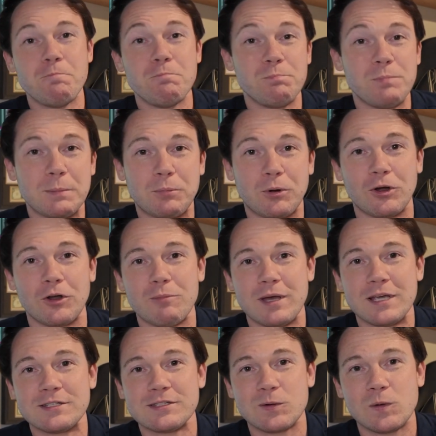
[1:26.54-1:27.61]
Big part of
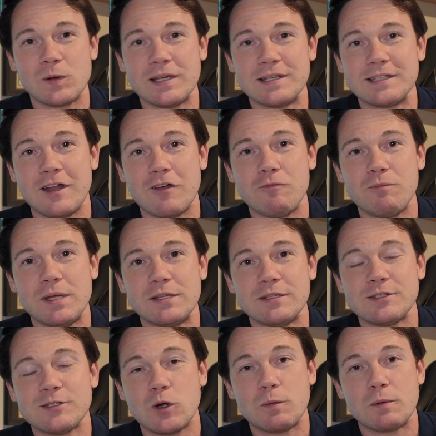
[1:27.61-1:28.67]
my story is that I've been
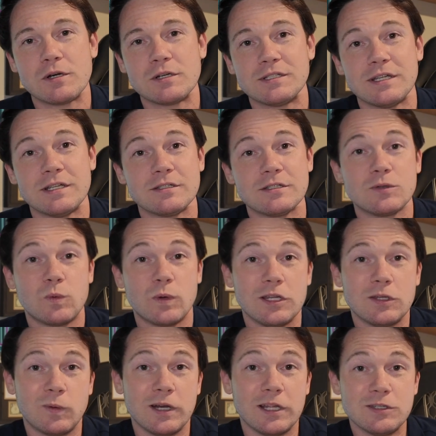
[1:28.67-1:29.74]
sober since
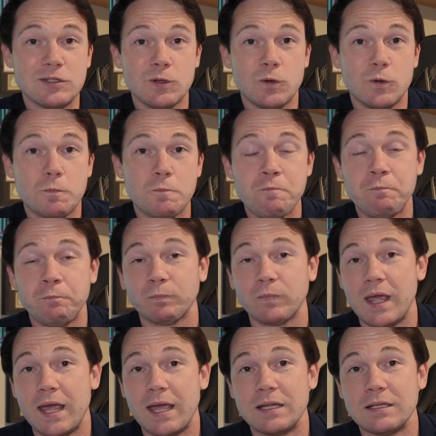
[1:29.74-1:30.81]
2022.
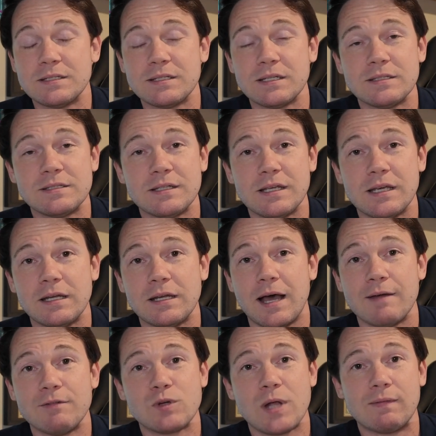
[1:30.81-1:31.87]
And since then,
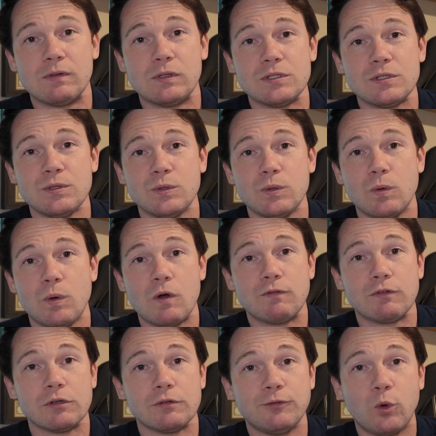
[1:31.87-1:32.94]
I've traveled to
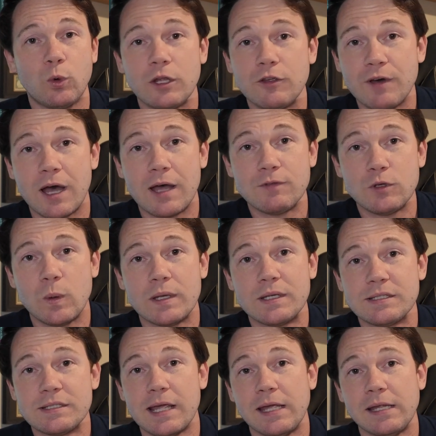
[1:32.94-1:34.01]
over 45
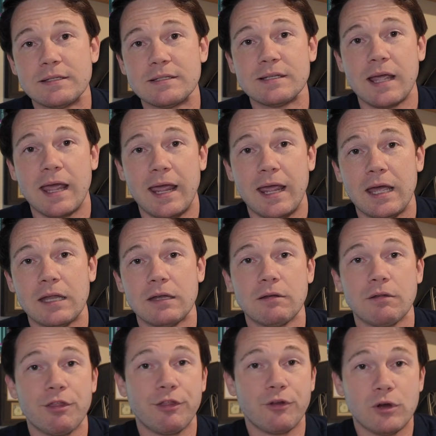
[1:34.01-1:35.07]
US states and
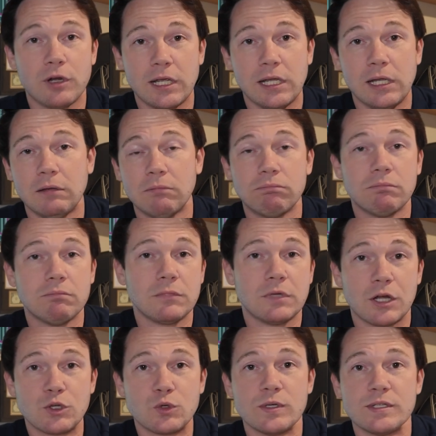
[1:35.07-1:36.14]
30
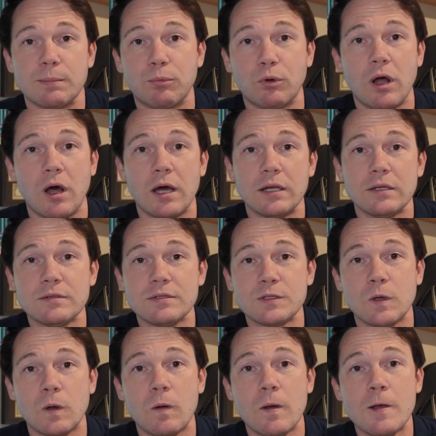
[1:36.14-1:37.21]
countries abroad.
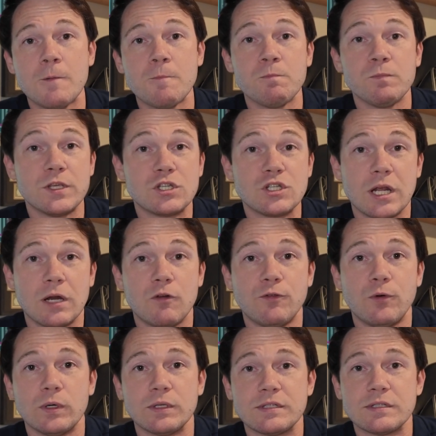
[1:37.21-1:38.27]
So this channel
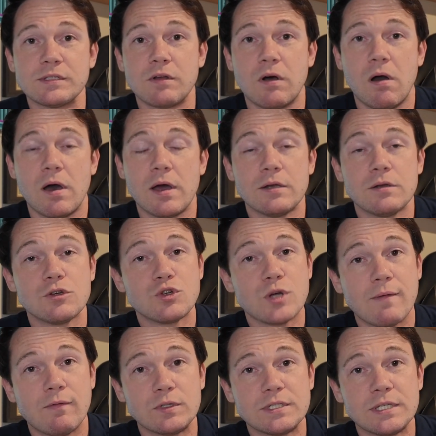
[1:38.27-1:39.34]
focuses on
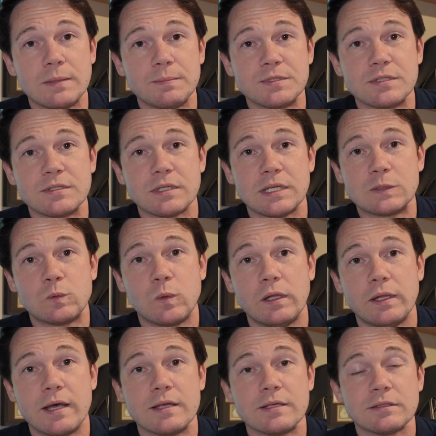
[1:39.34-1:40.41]
travel tips as
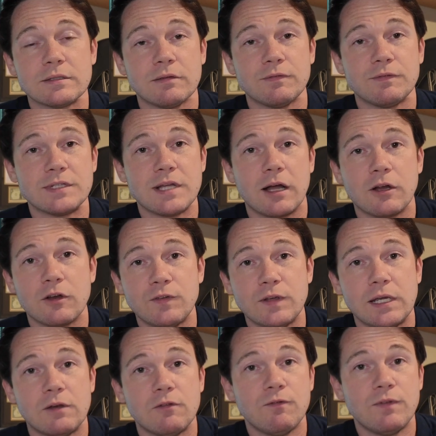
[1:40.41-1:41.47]
well as
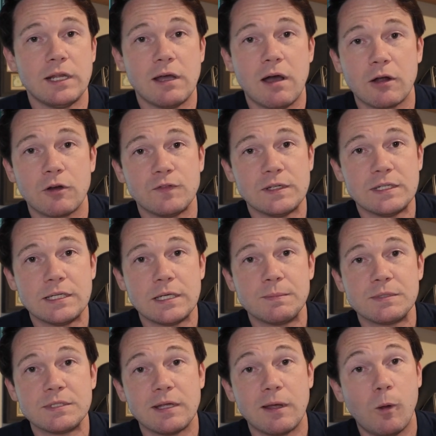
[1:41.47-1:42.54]
photography and videography
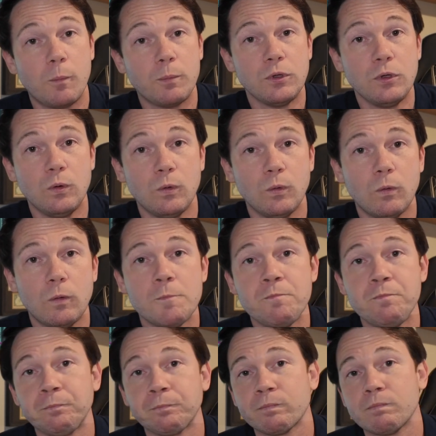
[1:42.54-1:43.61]
tips to help you
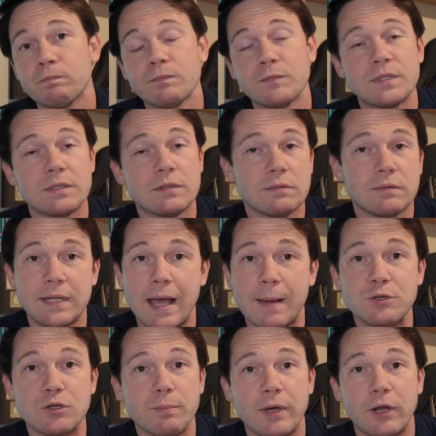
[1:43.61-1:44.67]

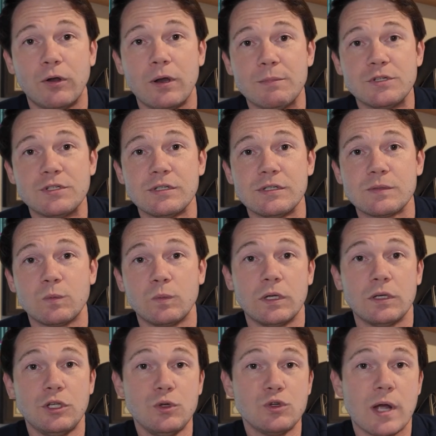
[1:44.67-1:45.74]
capture better images
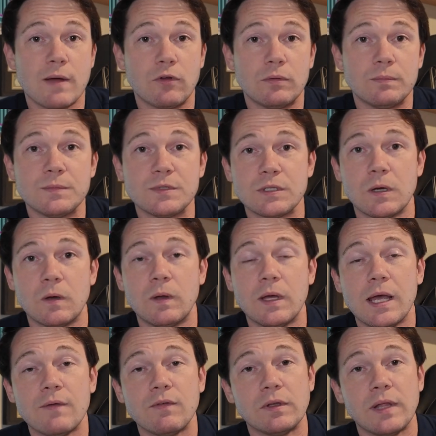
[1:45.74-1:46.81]
when you travel. So
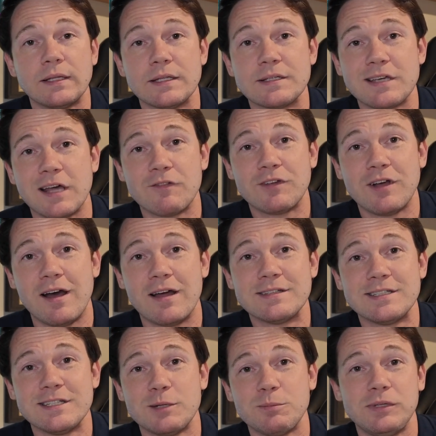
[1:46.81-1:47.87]
if you like this kind of
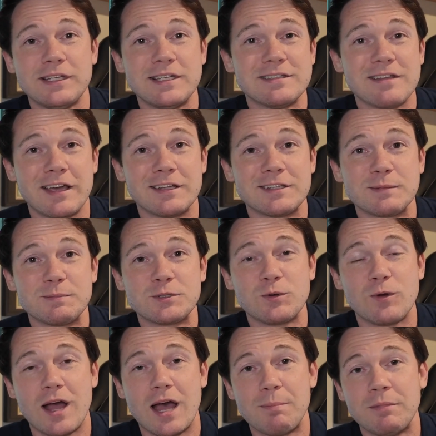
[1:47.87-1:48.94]
content, please like and
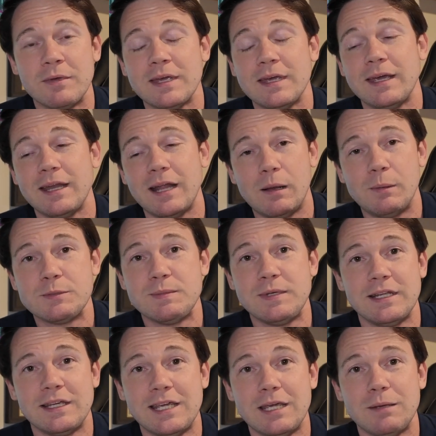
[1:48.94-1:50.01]
subscribe. It helps me
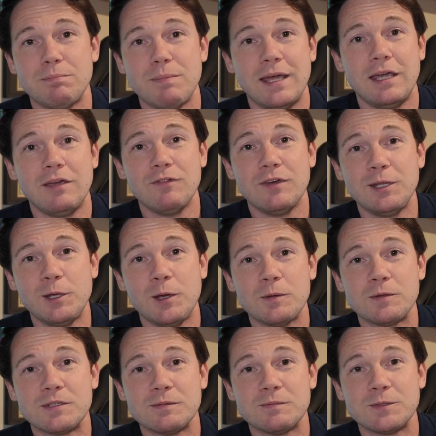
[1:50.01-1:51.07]
to keep making videos.